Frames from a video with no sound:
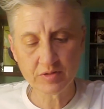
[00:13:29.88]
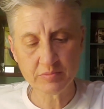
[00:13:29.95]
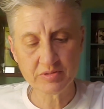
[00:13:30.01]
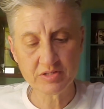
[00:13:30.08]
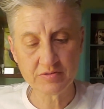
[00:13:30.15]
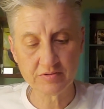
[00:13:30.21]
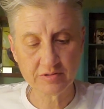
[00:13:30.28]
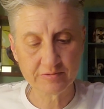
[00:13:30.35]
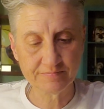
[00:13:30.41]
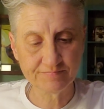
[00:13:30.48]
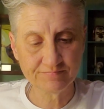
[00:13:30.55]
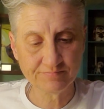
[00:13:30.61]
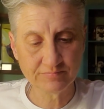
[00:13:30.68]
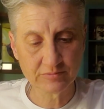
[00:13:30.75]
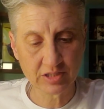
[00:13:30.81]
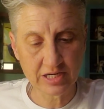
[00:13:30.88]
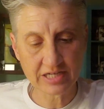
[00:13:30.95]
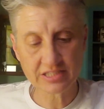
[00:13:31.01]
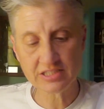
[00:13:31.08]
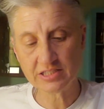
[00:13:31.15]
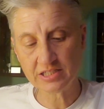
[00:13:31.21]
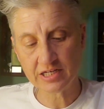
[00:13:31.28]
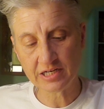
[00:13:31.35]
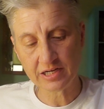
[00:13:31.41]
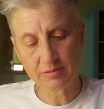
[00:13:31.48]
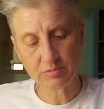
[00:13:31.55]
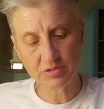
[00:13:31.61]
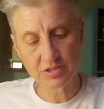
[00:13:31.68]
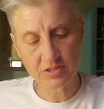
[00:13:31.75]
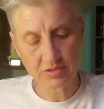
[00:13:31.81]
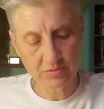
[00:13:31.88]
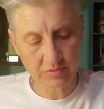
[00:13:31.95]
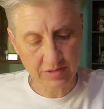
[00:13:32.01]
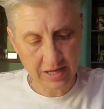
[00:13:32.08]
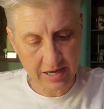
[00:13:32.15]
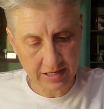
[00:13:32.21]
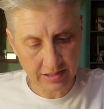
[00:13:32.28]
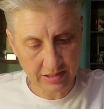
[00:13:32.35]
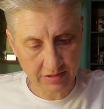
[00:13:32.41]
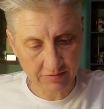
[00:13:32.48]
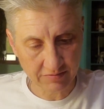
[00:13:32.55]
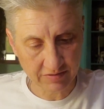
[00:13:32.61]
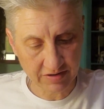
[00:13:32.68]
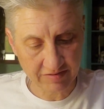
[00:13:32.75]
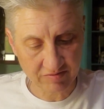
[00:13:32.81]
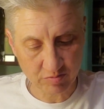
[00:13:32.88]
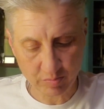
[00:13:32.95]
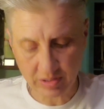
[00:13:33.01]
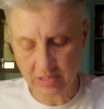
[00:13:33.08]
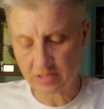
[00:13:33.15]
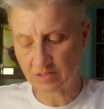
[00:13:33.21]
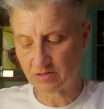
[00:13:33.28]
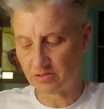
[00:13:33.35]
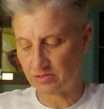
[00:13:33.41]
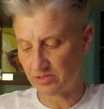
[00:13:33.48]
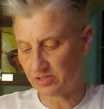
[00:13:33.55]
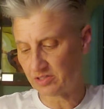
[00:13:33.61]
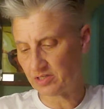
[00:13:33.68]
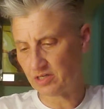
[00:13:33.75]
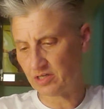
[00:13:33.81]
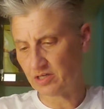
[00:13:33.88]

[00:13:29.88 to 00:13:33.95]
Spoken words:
but you're actually not able to do that in a Five of Pentacles.